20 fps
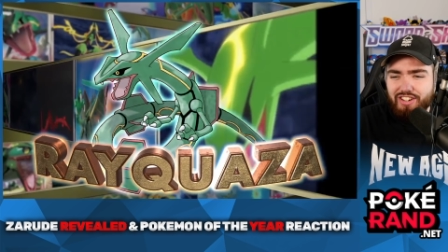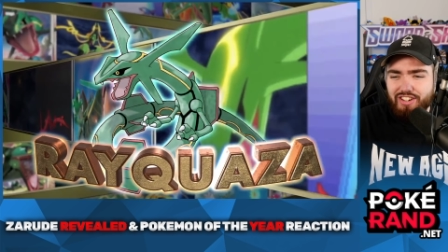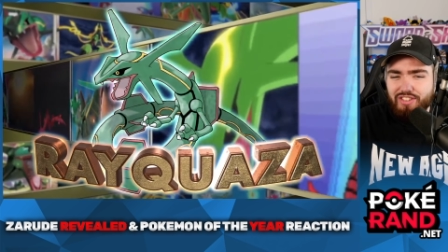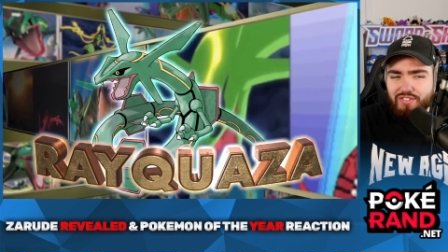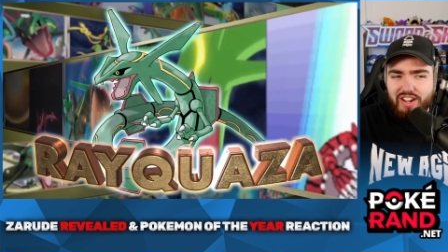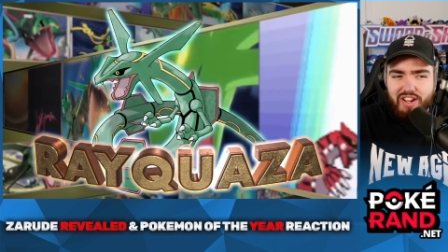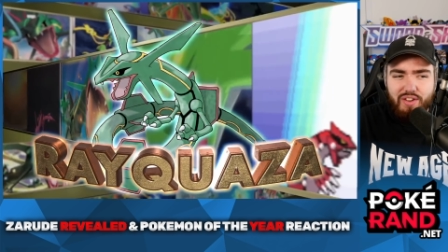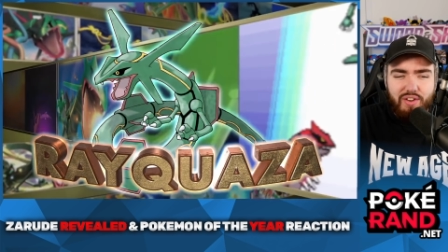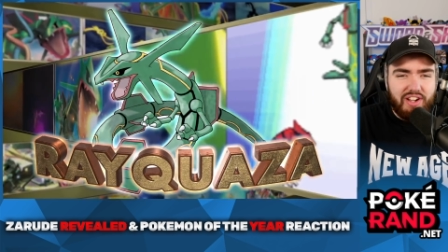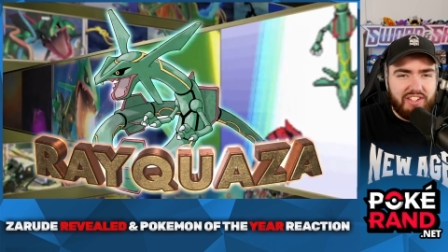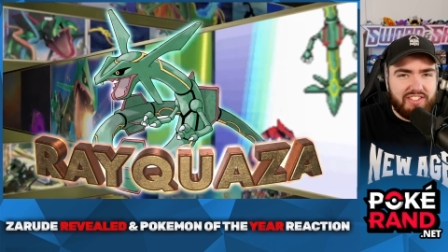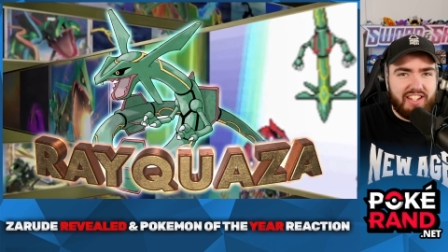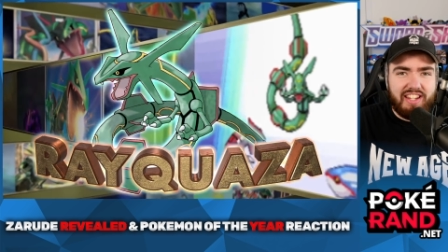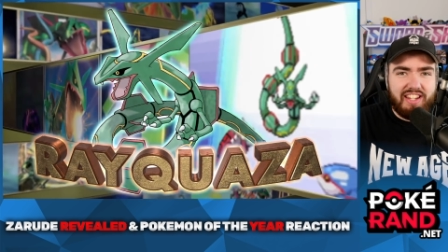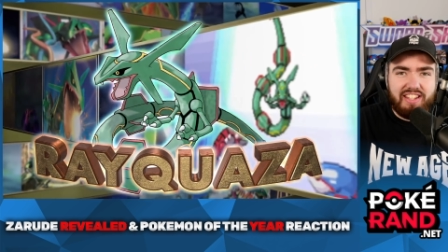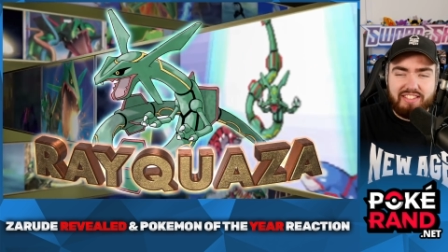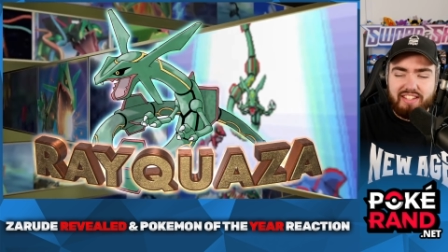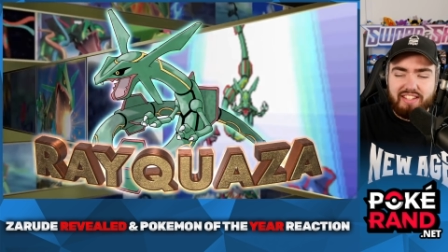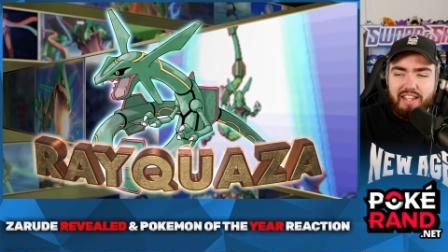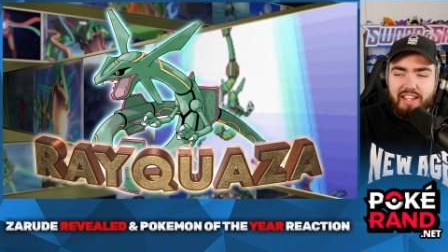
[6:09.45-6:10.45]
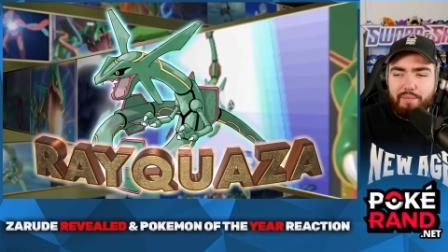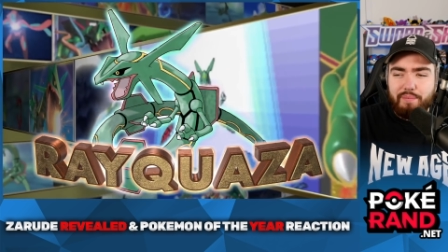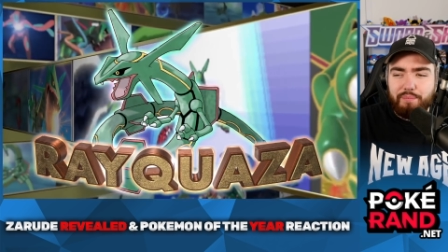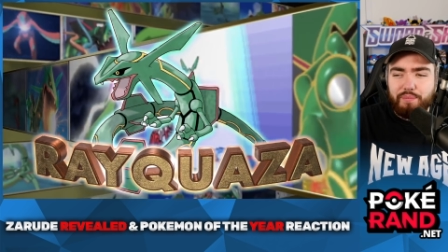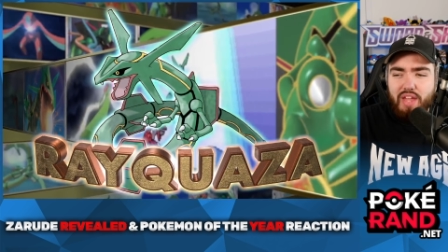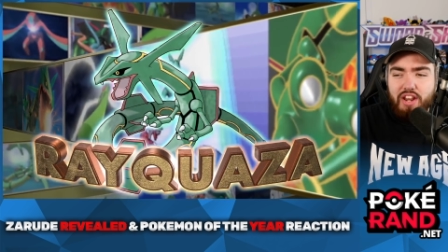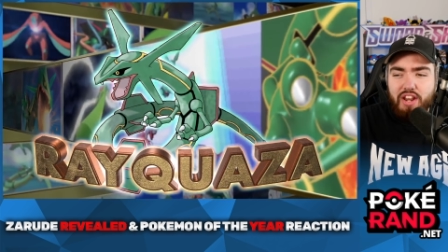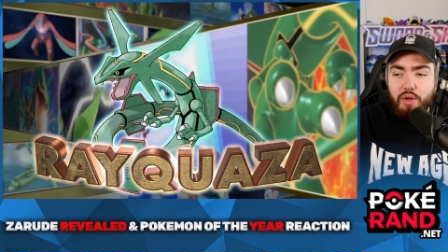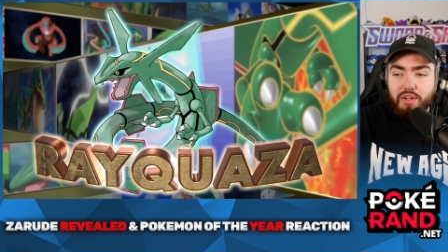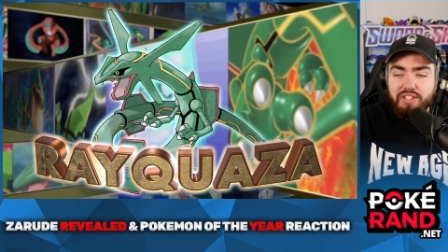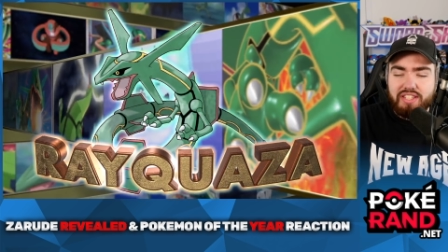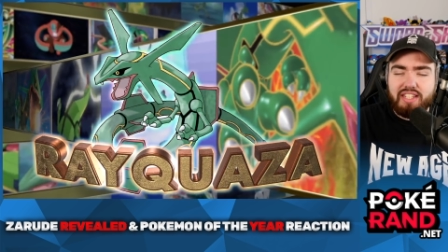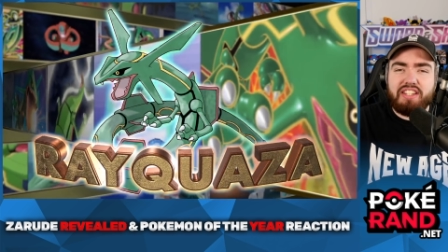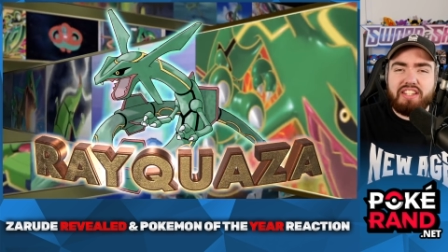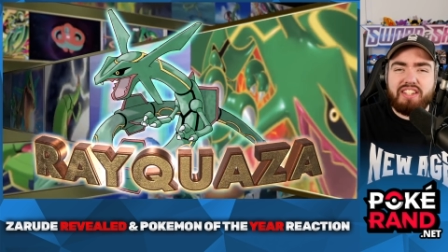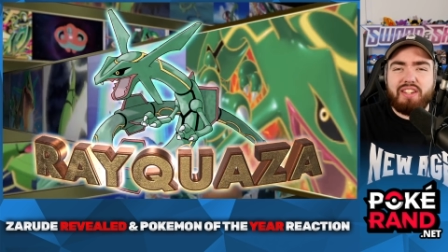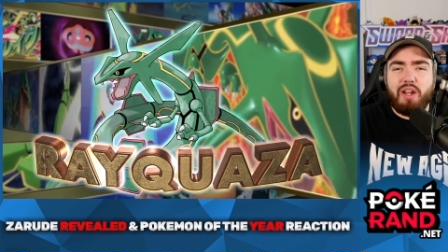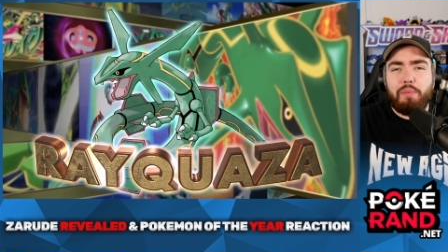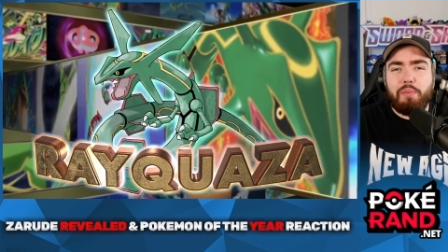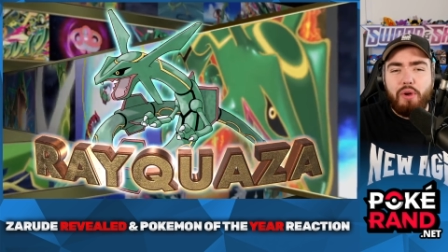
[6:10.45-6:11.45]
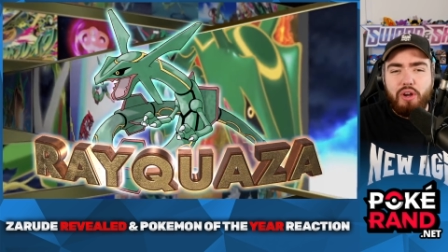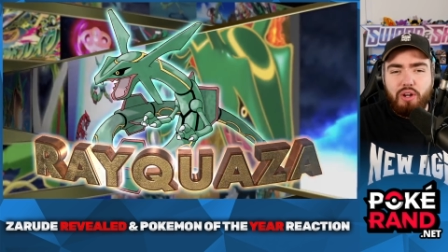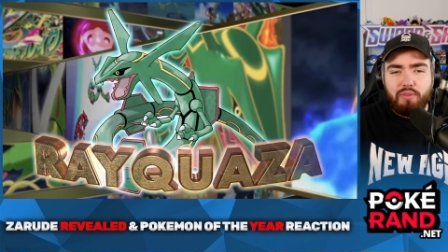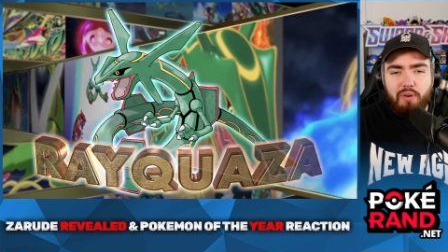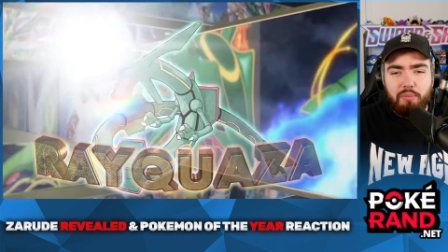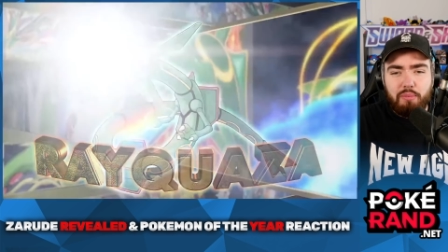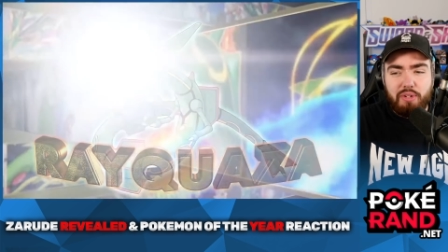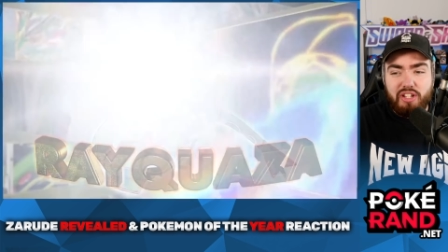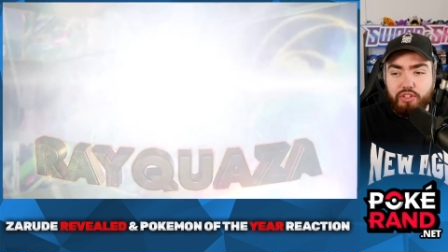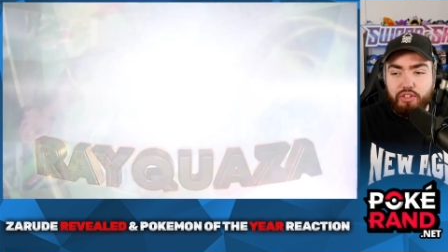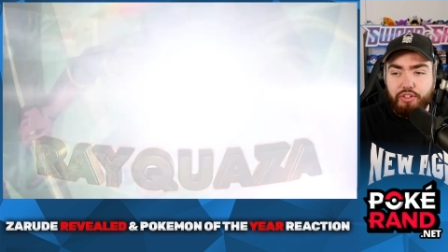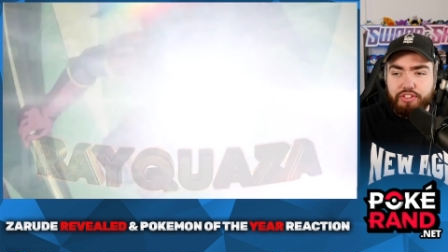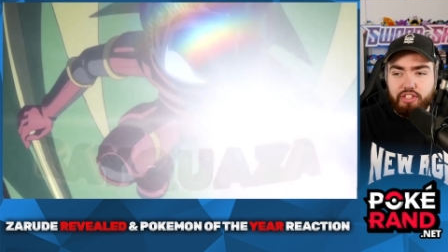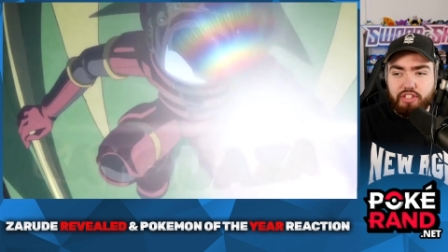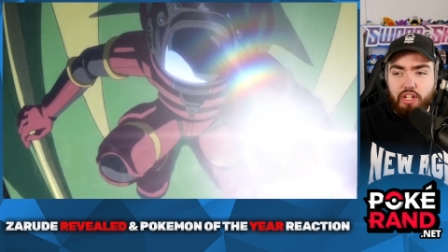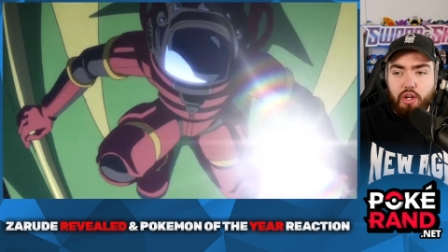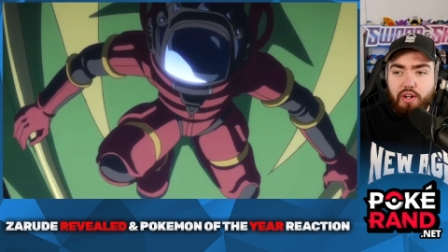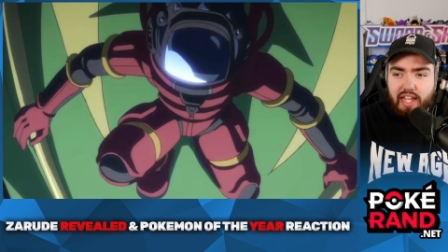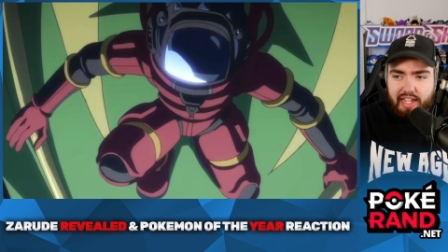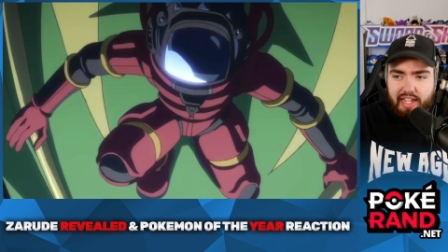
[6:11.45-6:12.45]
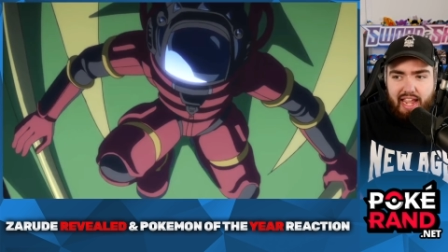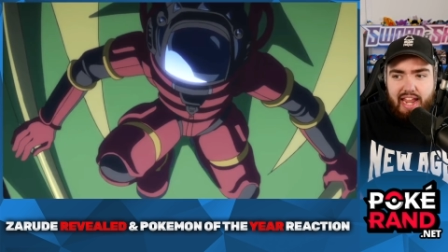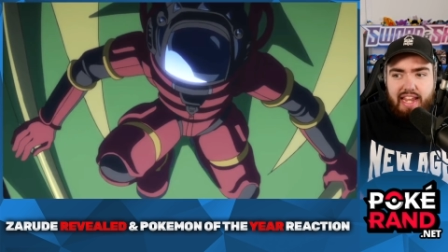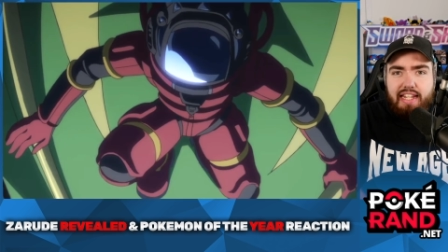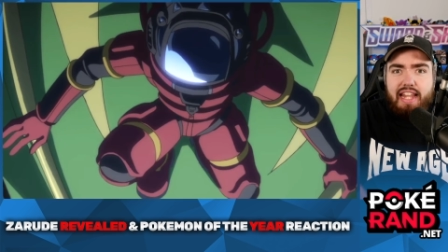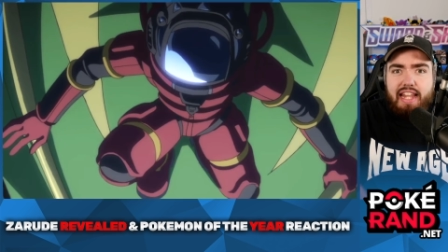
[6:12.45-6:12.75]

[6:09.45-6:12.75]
Rayquaza is, I know it's a legendary Pokemon, but it's also like a